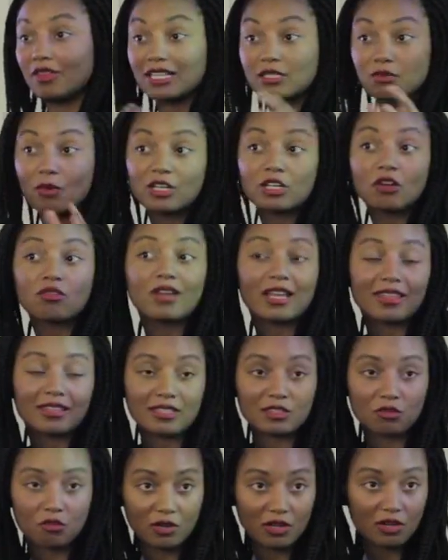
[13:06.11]
That's why I don't like the
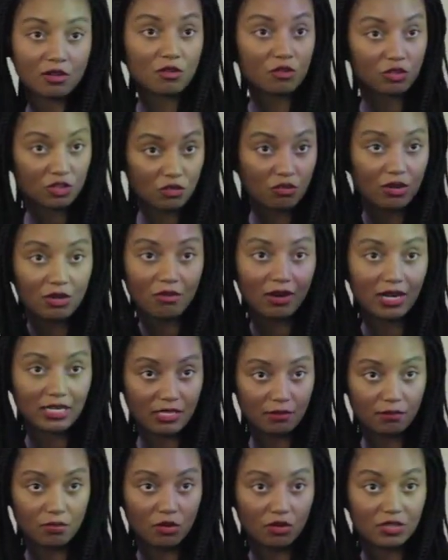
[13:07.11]

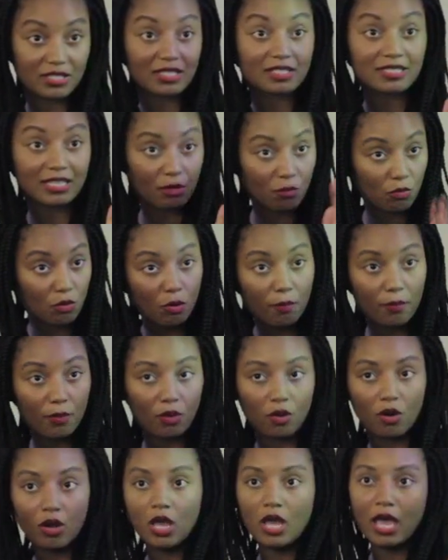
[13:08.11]
screenwriter books, because they will
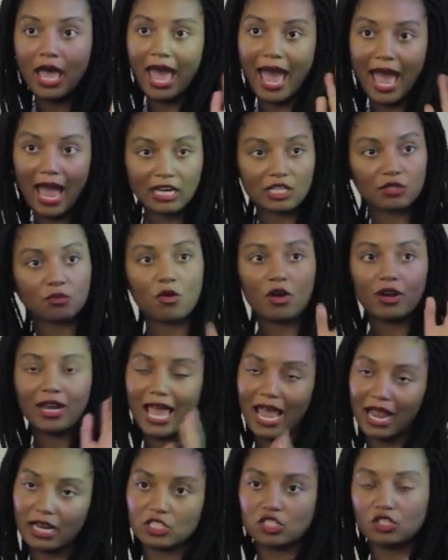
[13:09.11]
put act one,
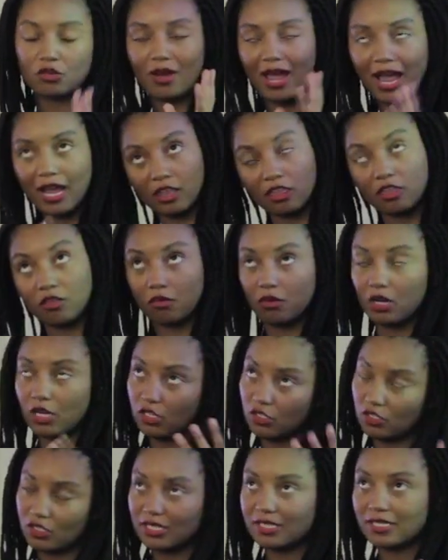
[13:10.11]
act two, act three,
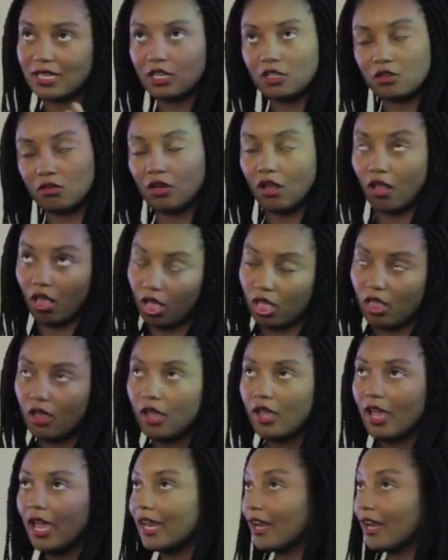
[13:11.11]
and you just start doing... Yeah.